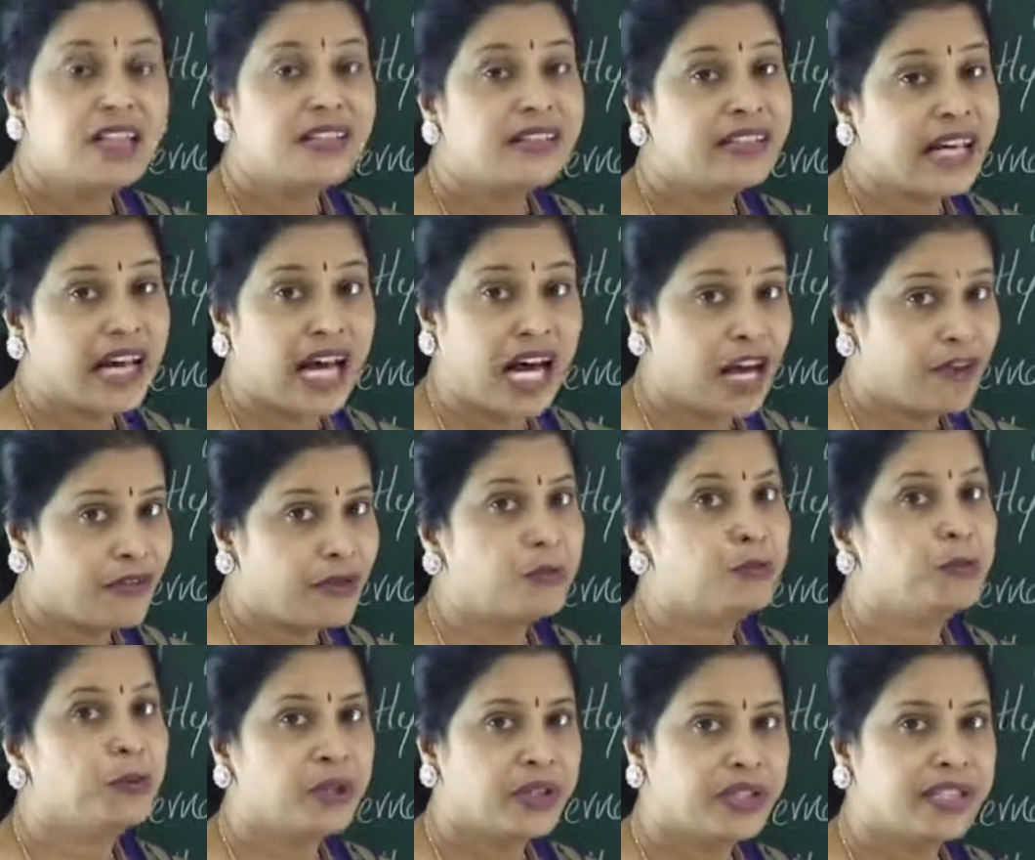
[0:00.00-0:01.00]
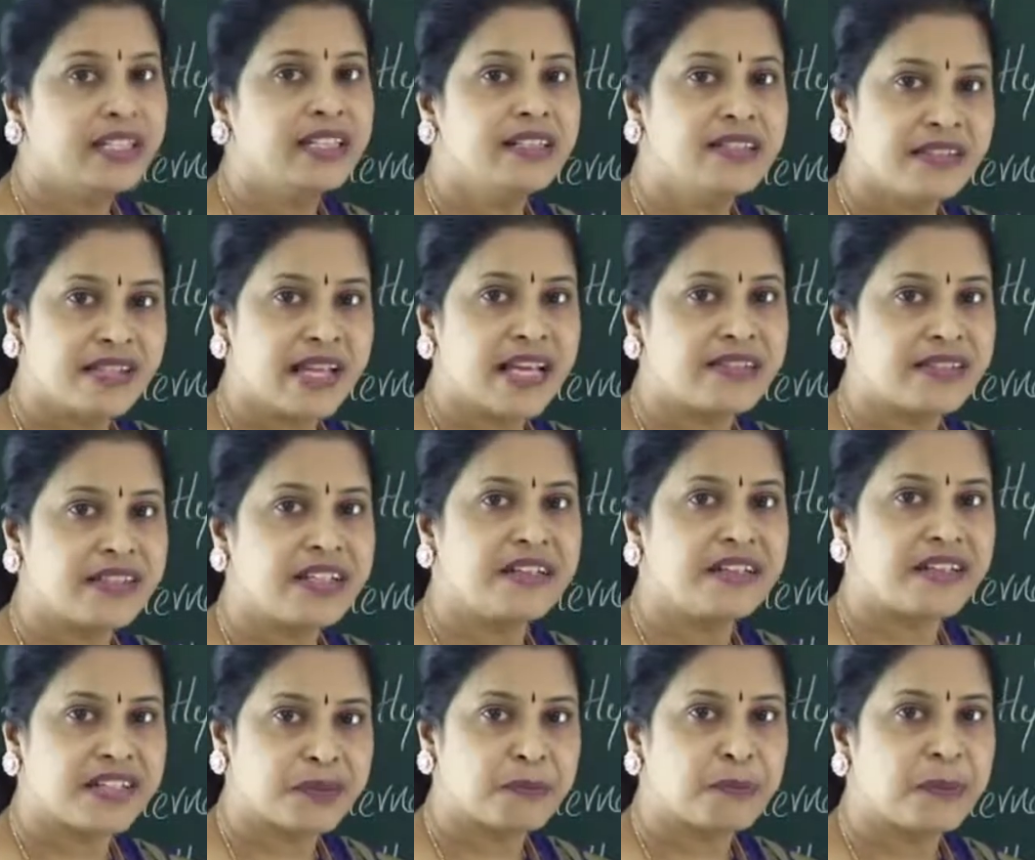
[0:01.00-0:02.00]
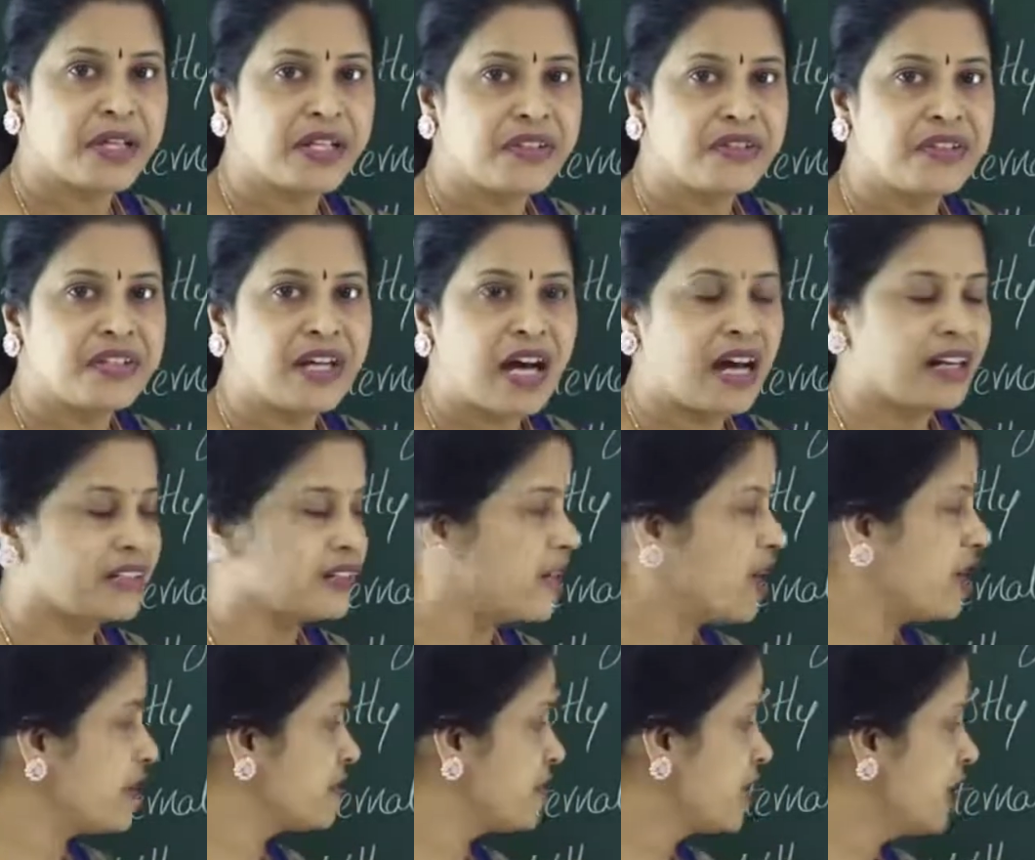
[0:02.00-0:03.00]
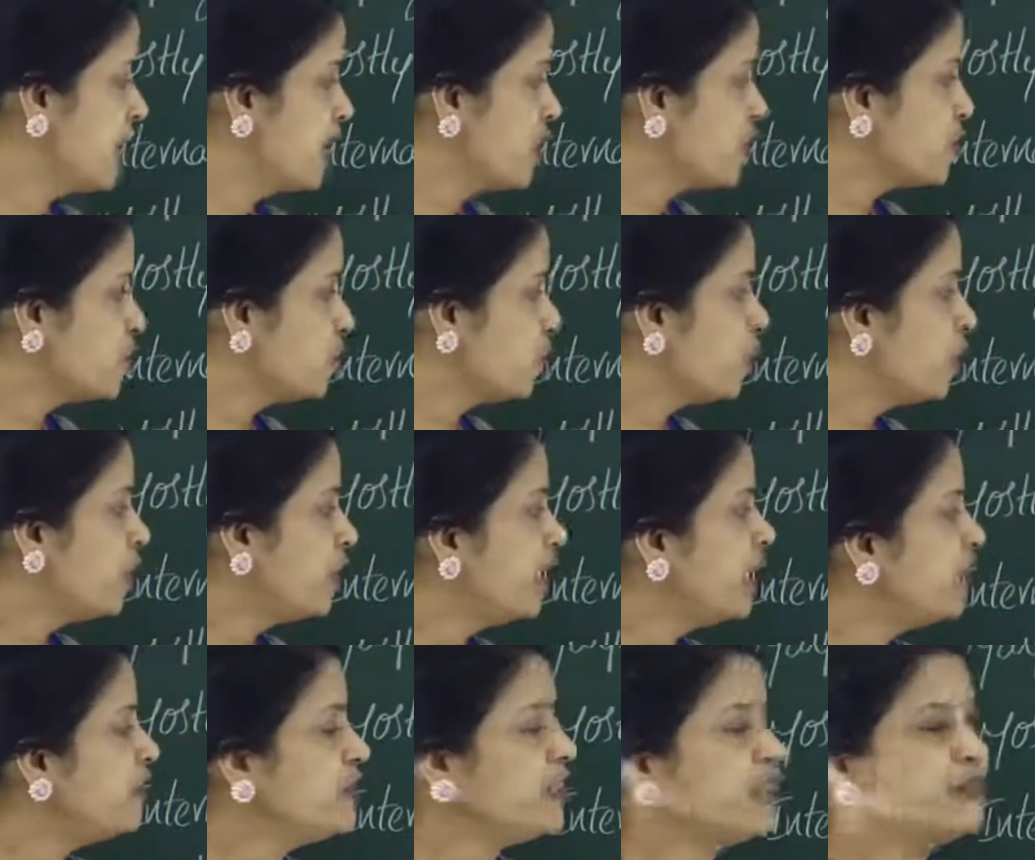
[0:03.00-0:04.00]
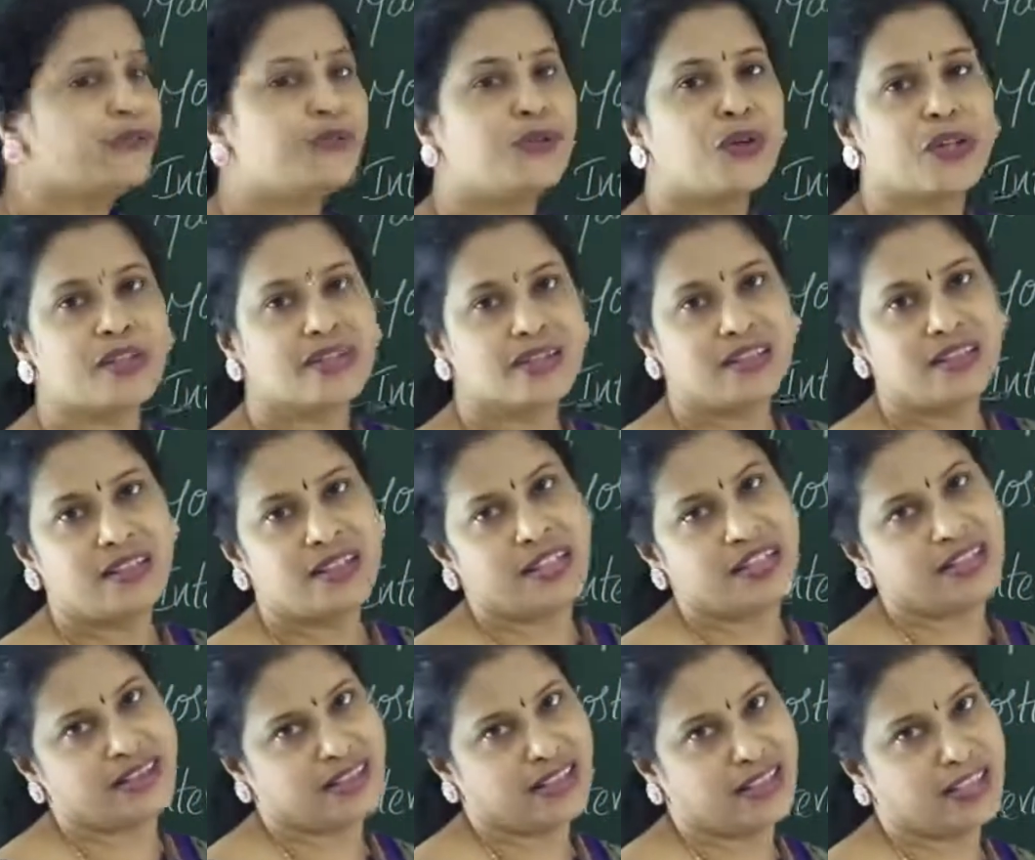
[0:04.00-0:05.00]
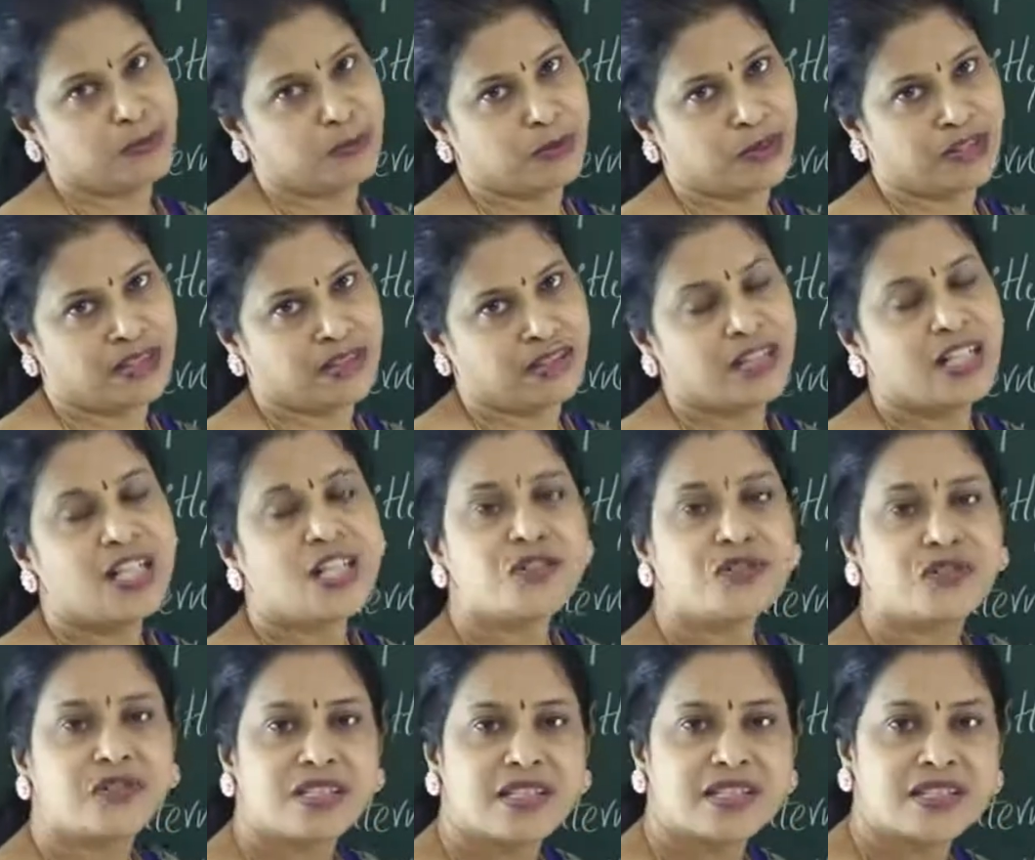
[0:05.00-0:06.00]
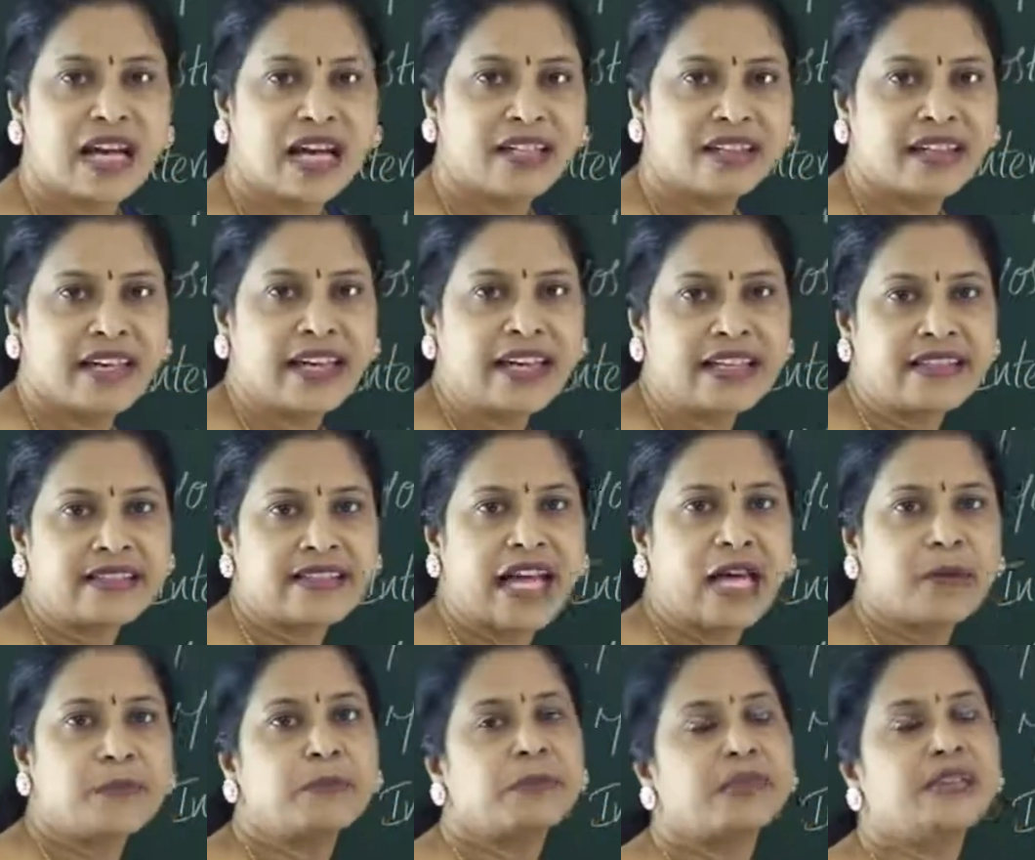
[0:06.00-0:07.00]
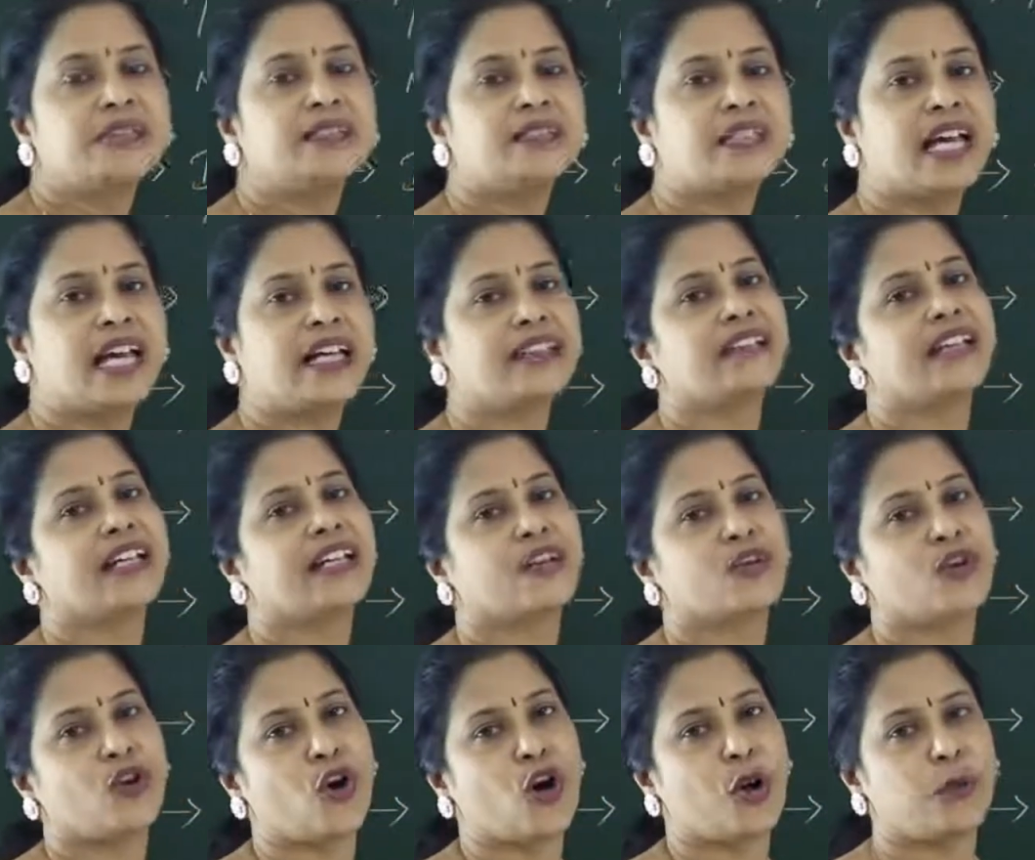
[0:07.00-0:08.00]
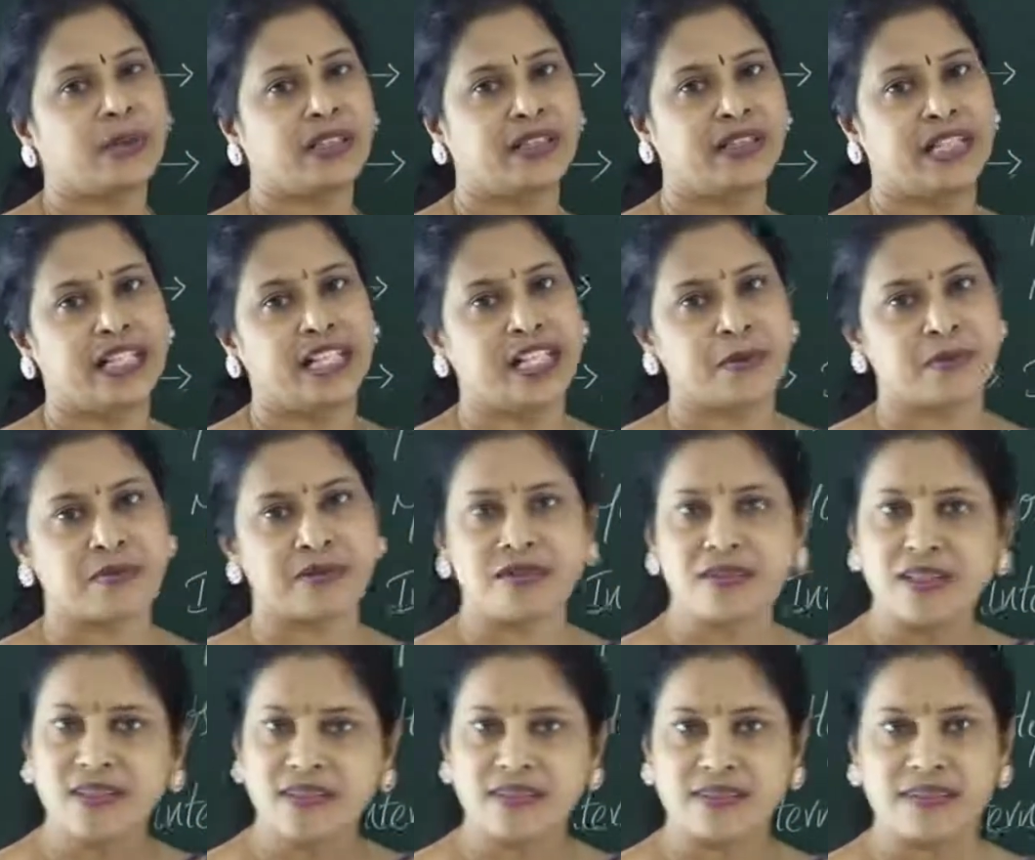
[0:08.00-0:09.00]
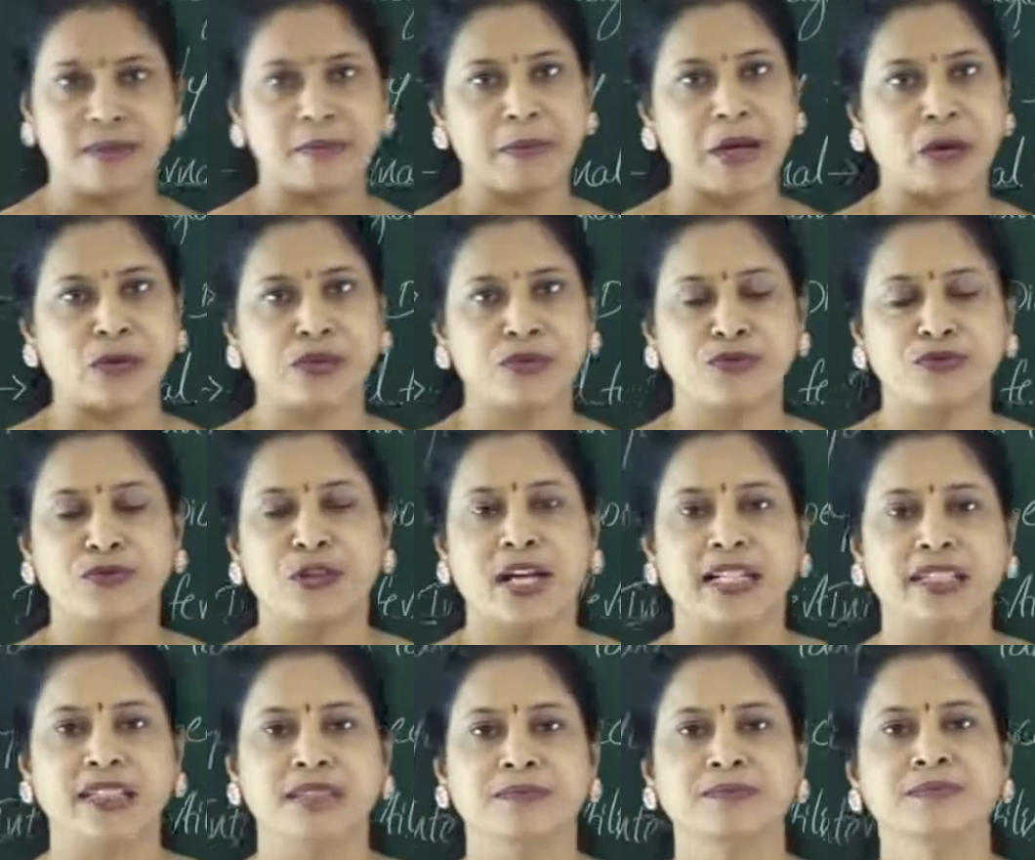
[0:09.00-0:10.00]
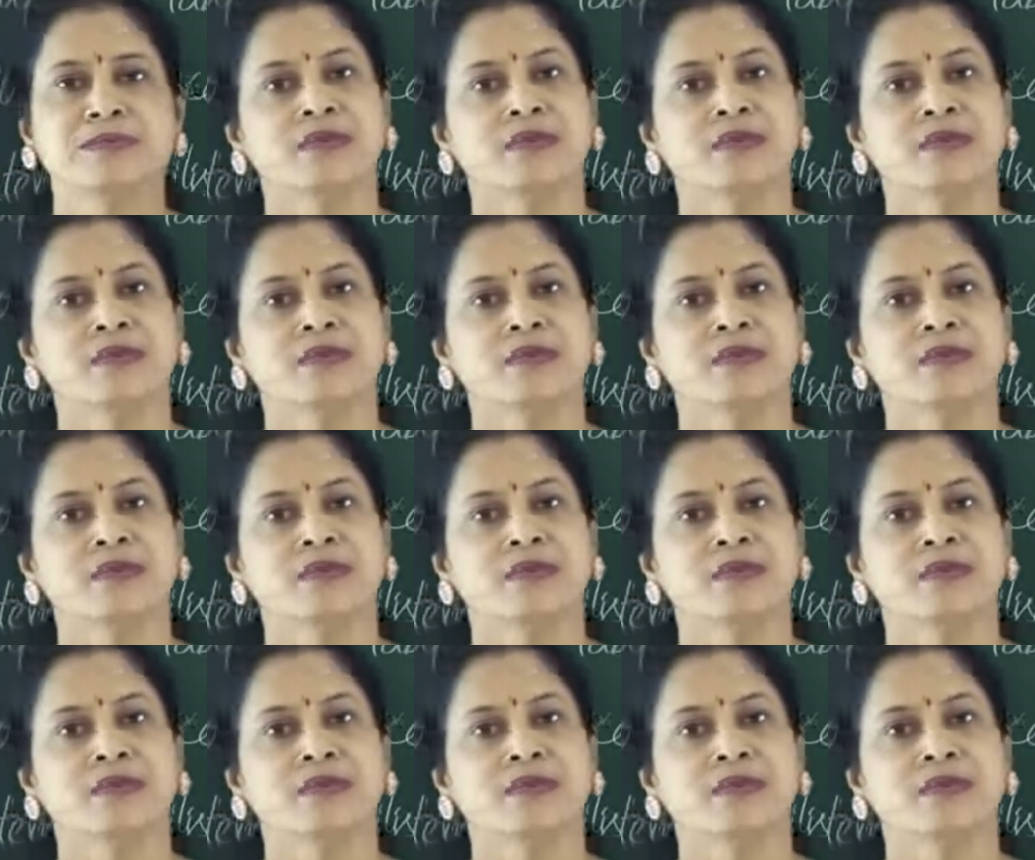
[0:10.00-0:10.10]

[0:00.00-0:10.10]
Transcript: They have a book gills as their respiratory organs. So, living fossil is a Limulus. So, these are the examples and their common names. This is about the phylum